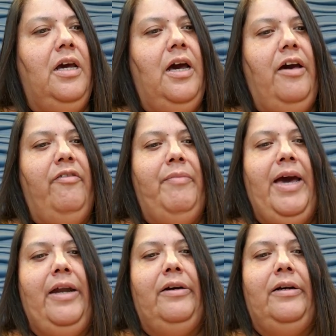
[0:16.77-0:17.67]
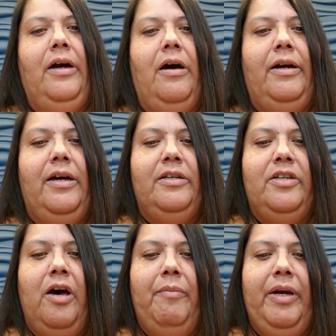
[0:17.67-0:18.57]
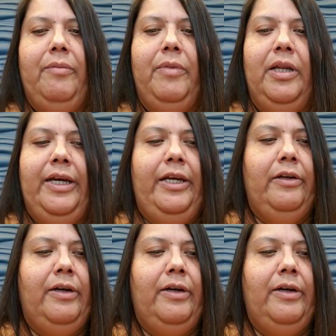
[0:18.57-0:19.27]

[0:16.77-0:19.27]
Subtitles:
of matter on an atomic, molecular,